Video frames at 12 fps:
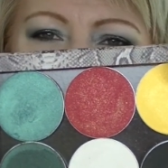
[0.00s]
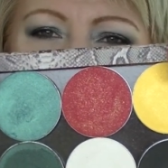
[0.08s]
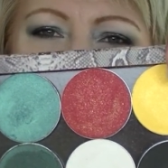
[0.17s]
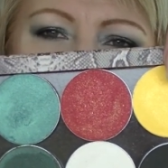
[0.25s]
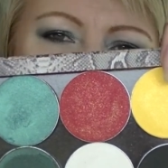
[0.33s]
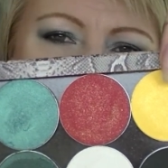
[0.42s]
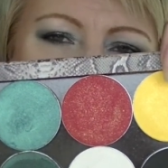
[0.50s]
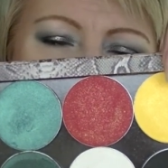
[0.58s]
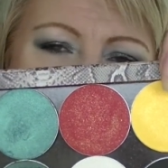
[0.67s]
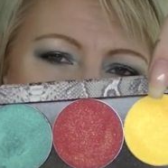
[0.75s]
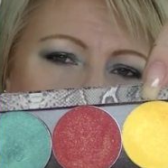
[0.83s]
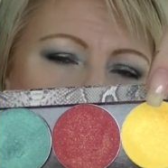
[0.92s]
yellow
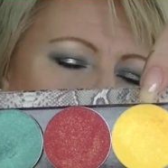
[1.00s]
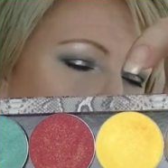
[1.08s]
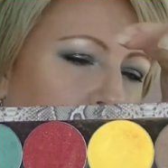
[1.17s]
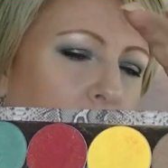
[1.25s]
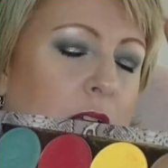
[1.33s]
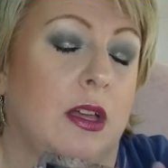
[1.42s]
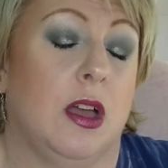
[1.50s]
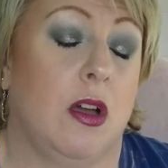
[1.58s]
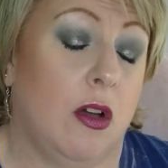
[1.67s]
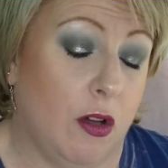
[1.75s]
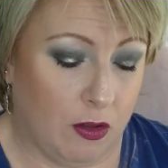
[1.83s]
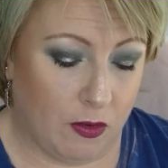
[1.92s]
up here
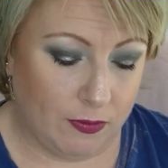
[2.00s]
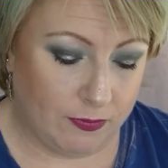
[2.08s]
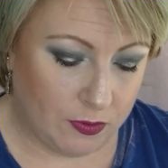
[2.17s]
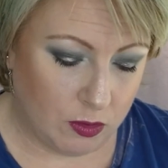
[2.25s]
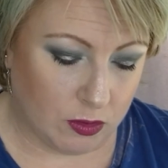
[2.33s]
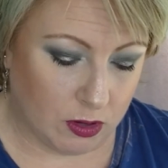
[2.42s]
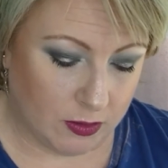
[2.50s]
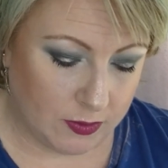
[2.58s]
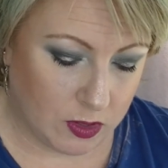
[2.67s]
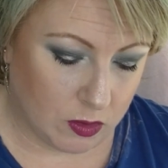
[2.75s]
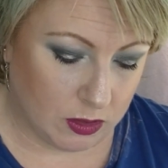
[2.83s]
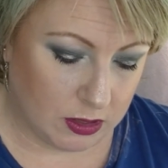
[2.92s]
for, of
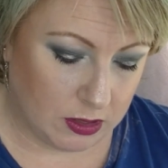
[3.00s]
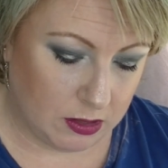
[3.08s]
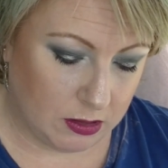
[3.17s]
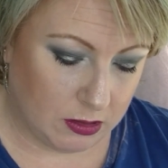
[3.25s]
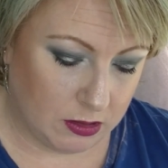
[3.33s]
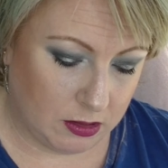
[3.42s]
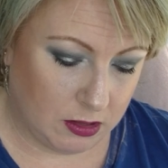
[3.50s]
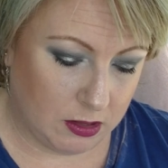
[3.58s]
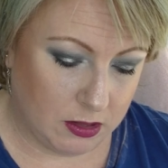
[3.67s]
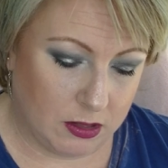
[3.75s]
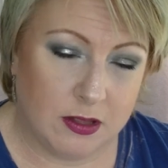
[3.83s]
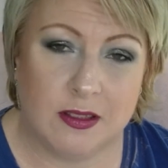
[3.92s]
course,
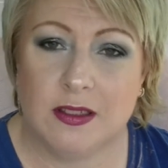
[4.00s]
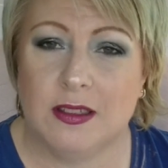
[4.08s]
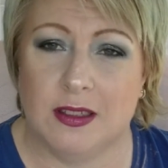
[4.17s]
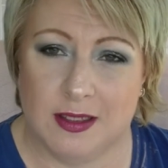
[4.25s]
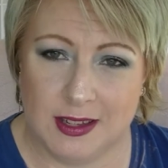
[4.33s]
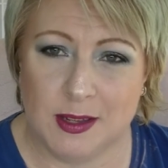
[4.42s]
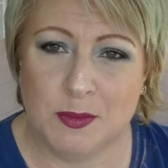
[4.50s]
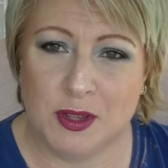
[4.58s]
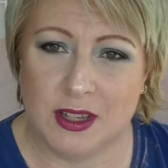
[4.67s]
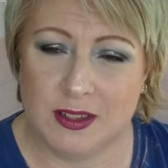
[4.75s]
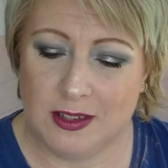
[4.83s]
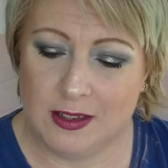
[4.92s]
The
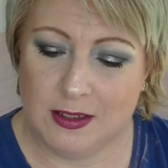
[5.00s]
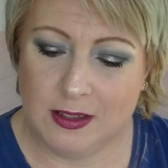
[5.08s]
Simpsons.